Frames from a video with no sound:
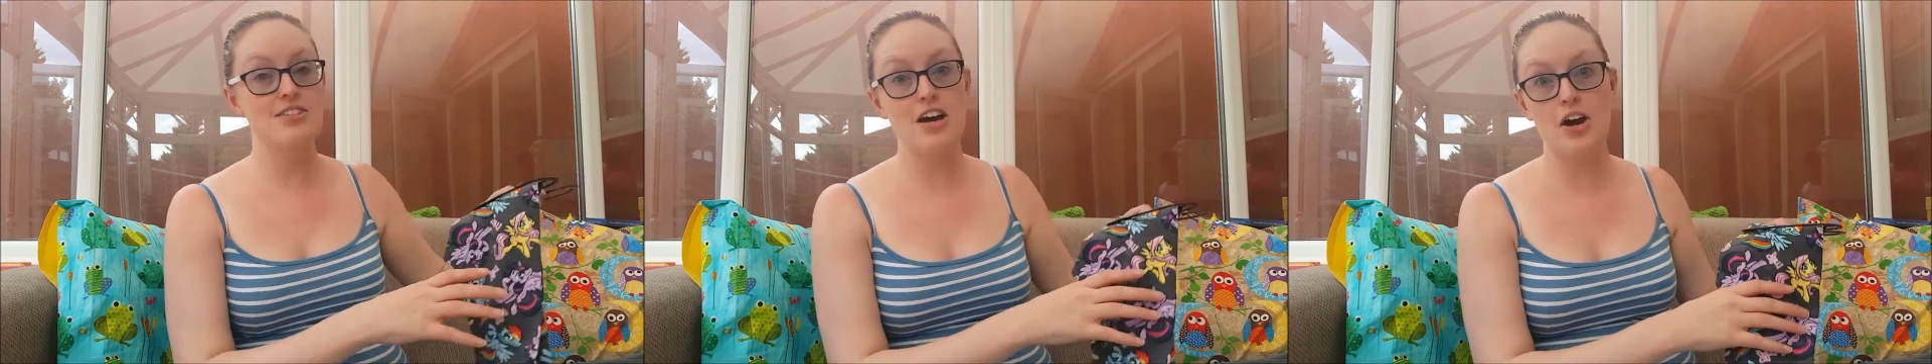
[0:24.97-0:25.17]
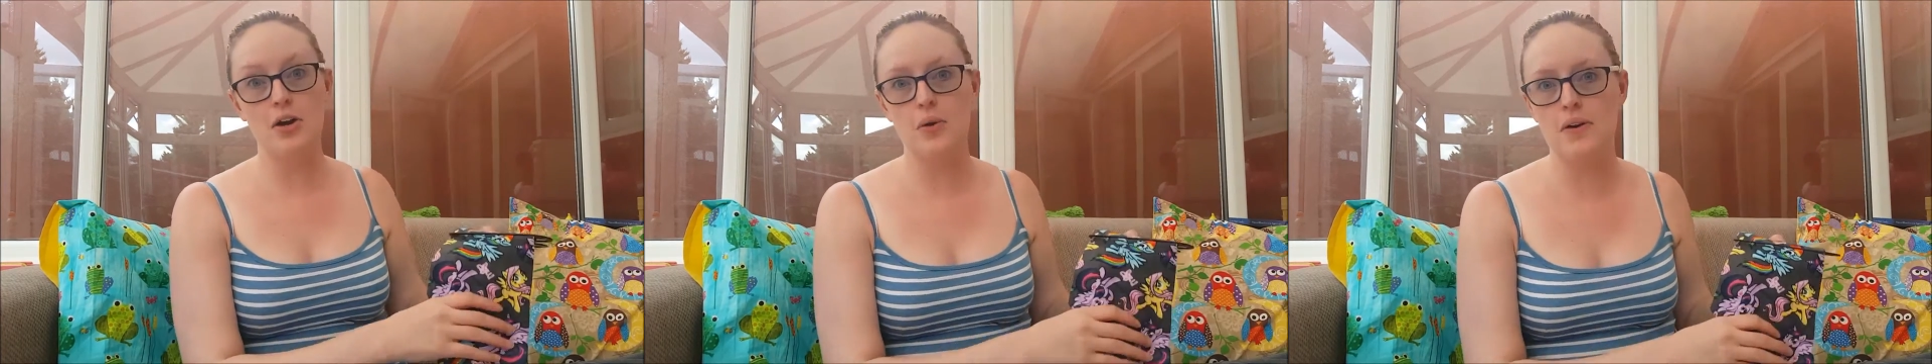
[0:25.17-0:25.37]

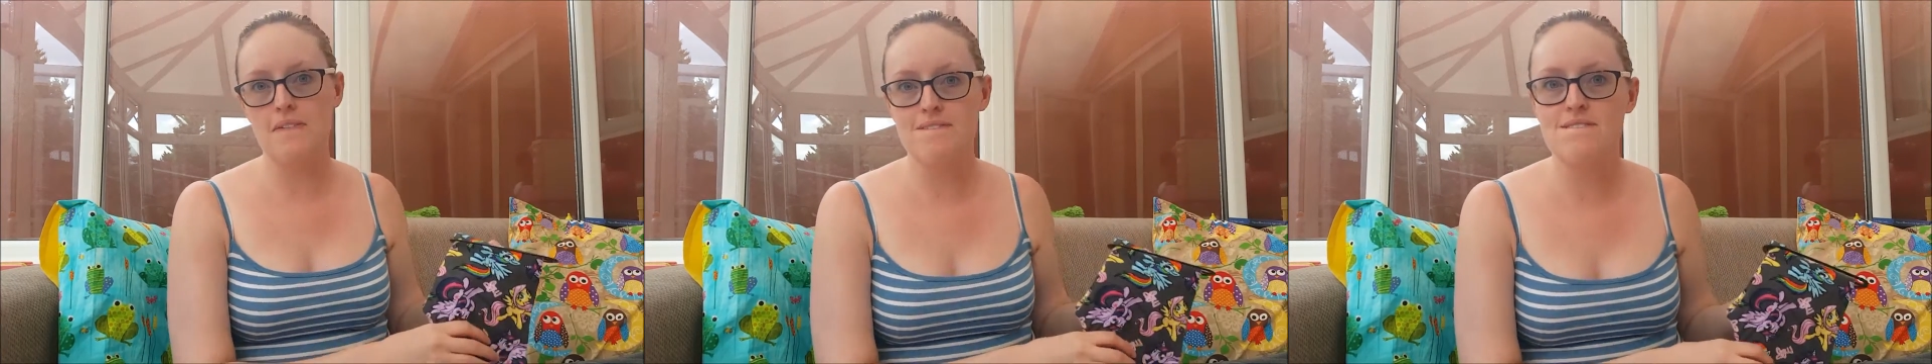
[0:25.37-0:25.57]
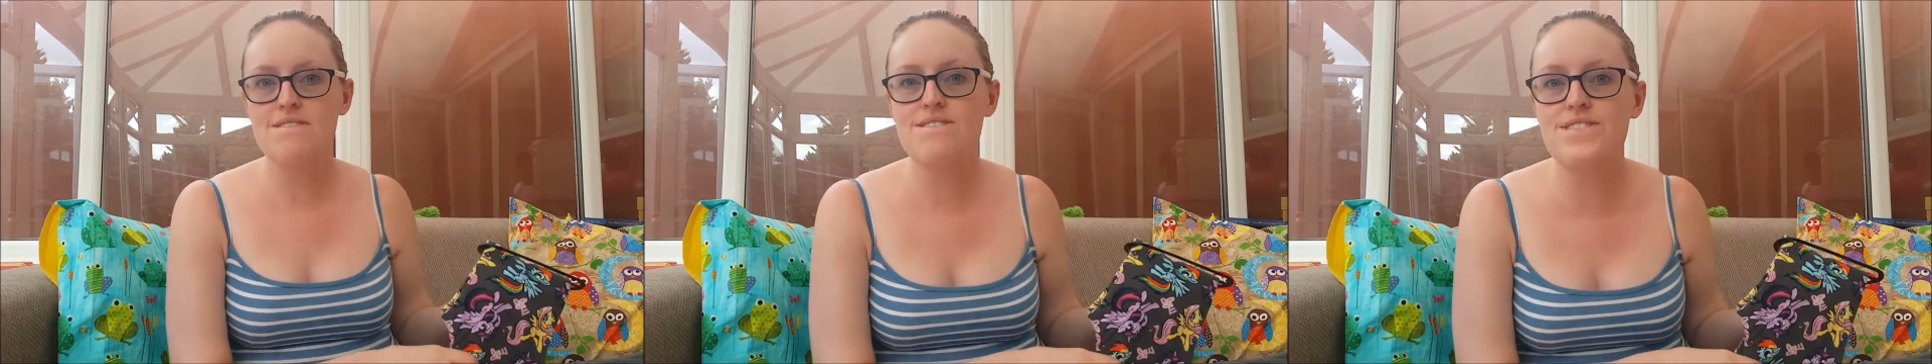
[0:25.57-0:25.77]
So
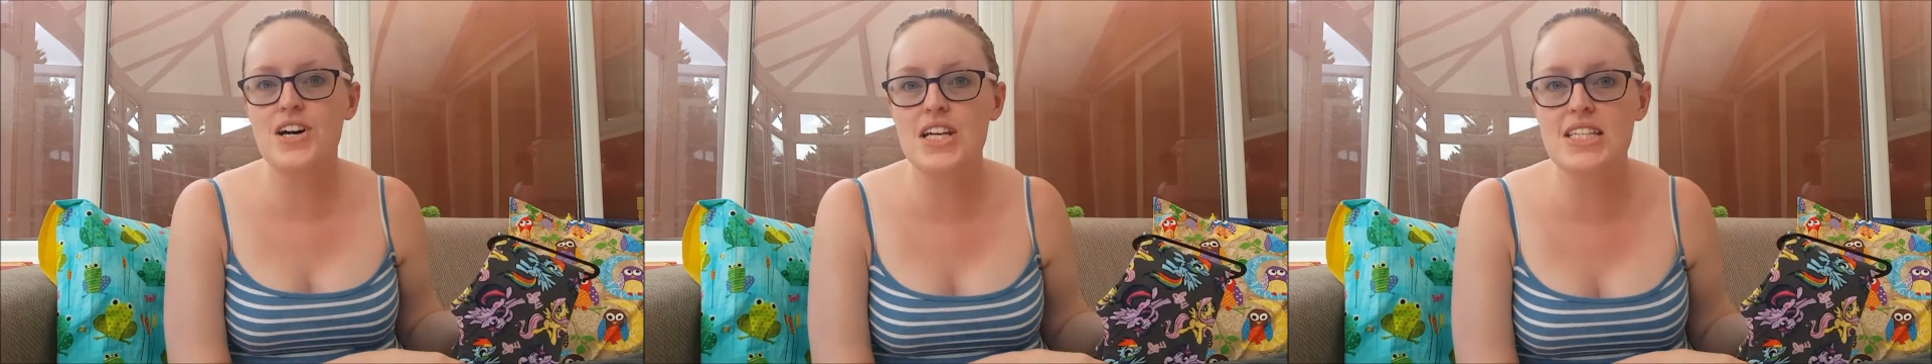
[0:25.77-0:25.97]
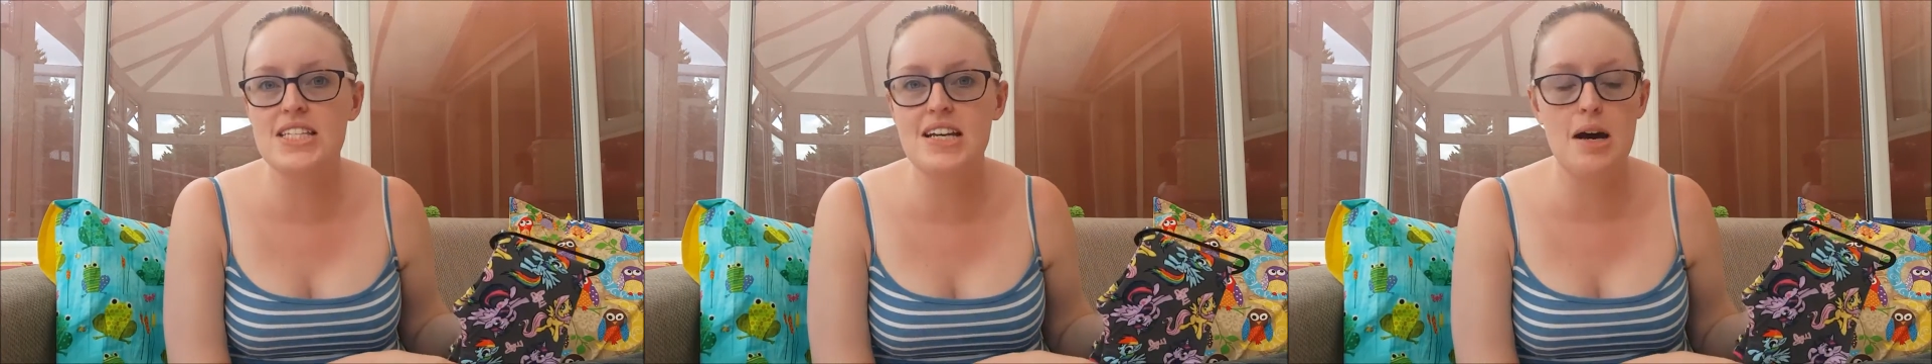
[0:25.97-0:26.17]

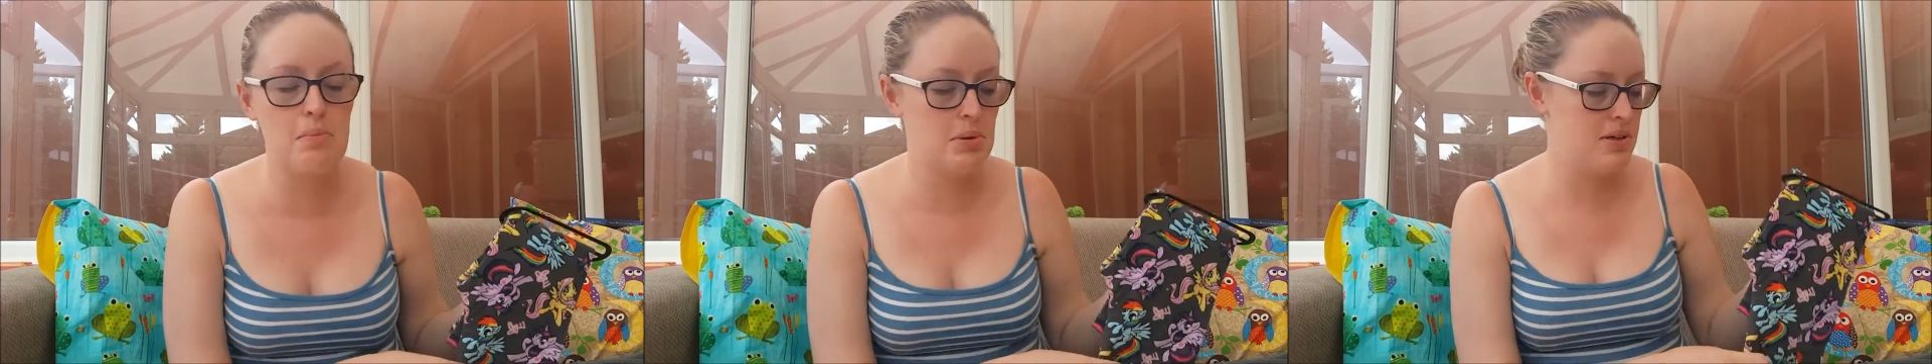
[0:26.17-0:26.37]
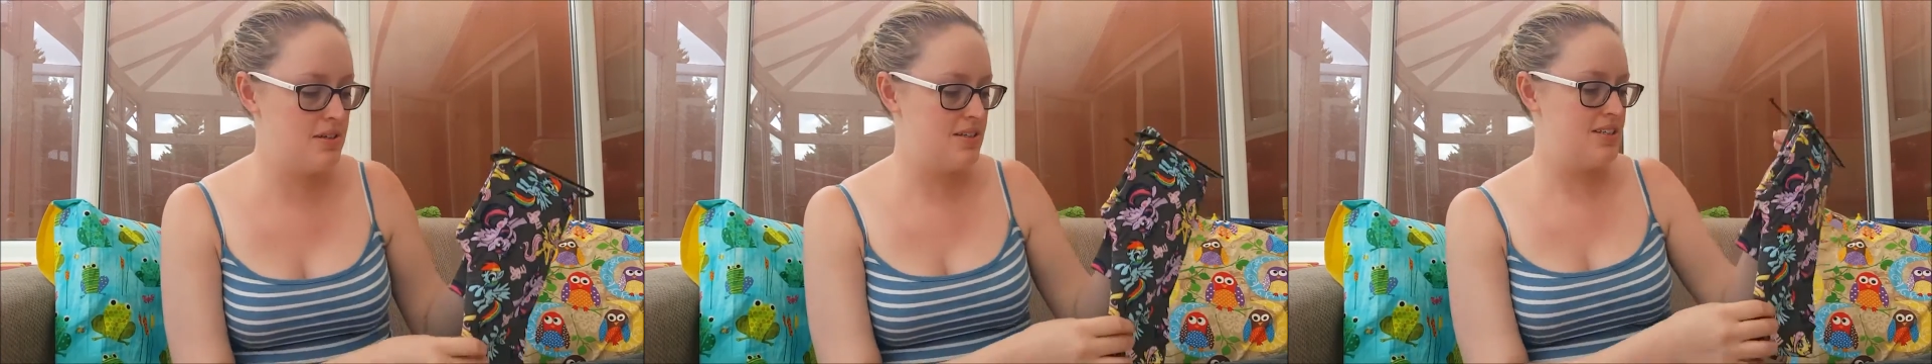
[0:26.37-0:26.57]
first up